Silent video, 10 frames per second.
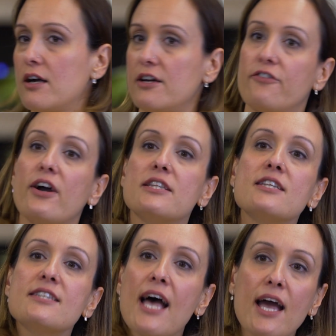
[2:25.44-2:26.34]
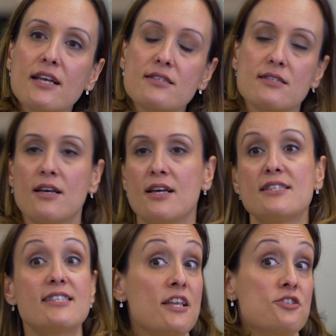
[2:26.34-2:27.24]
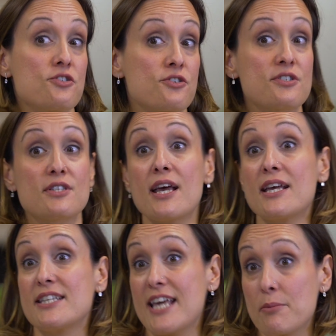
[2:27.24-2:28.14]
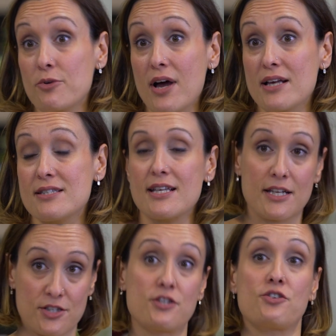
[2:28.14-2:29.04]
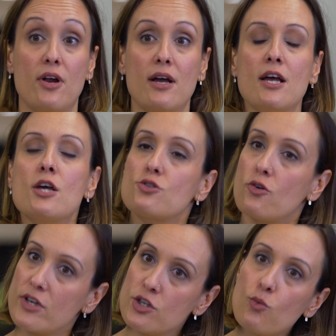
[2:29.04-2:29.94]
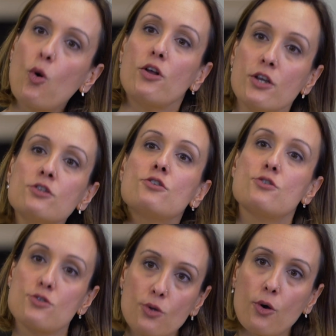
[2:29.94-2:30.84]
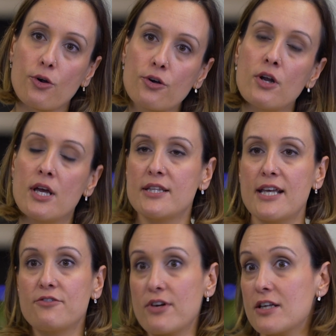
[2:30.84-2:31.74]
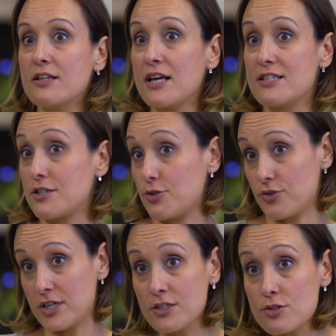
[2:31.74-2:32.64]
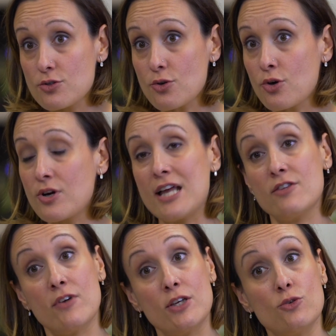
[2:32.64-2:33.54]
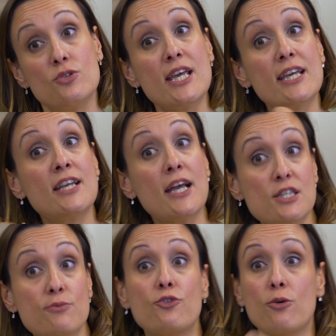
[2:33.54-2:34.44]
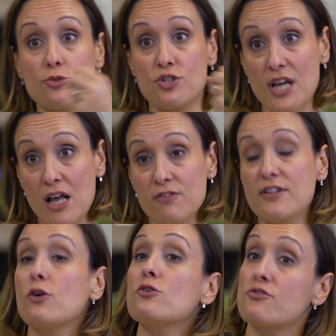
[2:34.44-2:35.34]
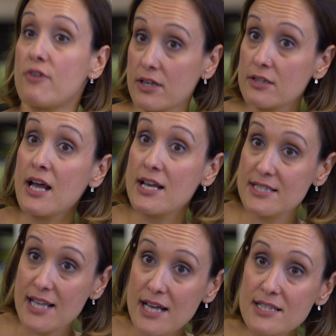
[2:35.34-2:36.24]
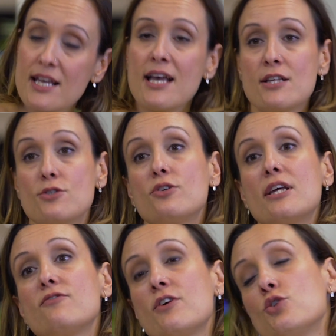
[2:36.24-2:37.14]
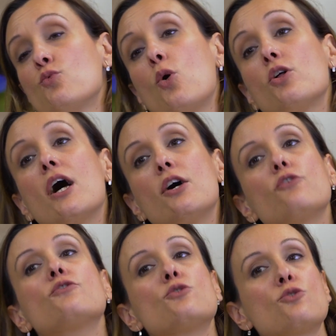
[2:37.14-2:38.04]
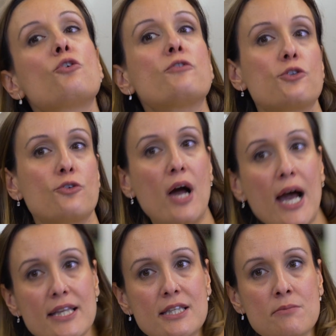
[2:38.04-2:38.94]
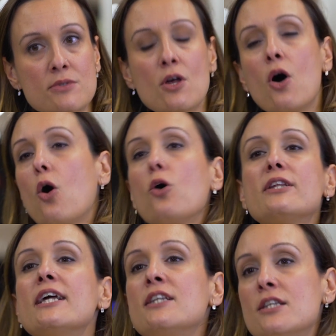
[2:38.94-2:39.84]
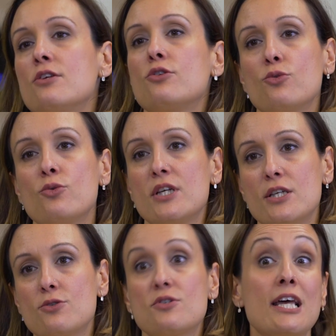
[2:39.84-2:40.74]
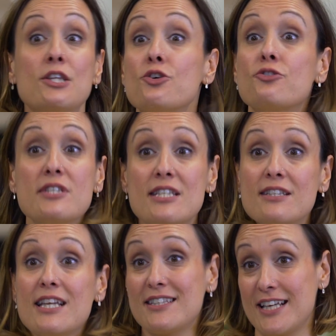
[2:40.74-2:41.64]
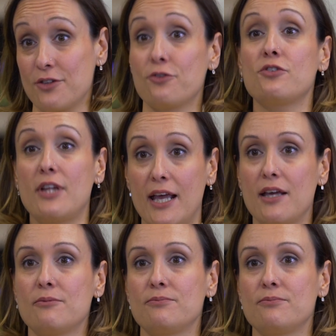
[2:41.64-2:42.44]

RFID tags, sensors, cameras, and etc. So when you walk into the store, they recognize that you're in the store, and when you take an item from the shelf, they also recognize that, so that when you walk out of the store with your items, all they need to do is to send you a receipt at the end of the day.